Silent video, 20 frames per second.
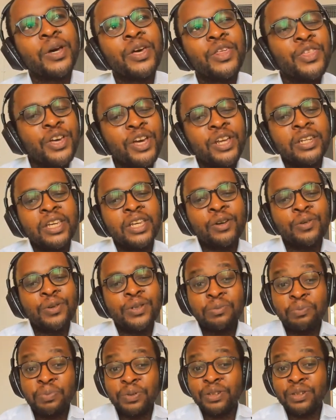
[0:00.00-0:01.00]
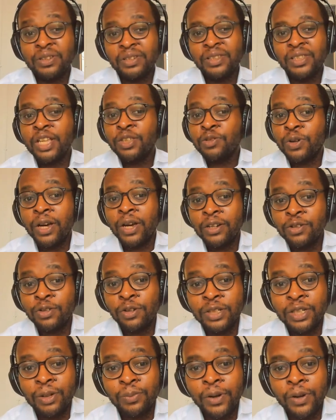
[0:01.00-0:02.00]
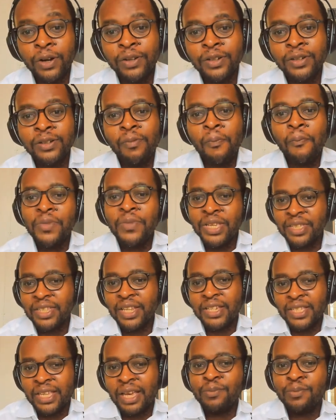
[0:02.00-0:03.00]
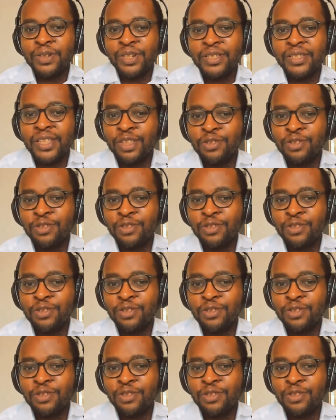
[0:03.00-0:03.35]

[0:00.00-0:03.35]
My third year was a bit, that's why I talked about missed exemptions.